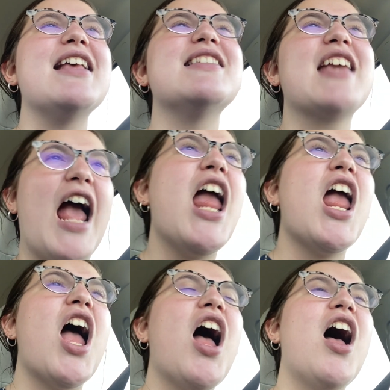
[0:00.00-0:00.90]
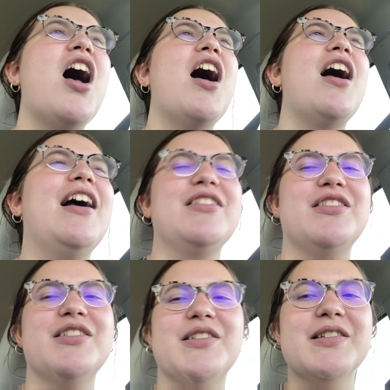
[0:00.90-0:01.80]
is, okay? as
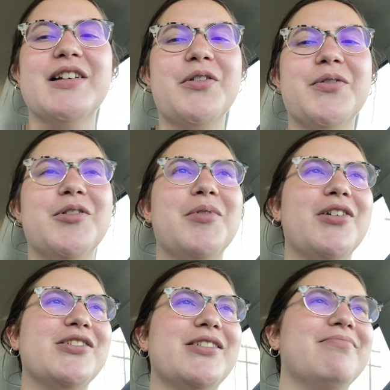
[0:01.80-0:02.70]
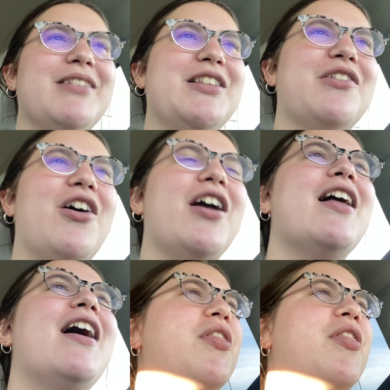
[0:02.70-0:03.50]
this is like a real person. It's not.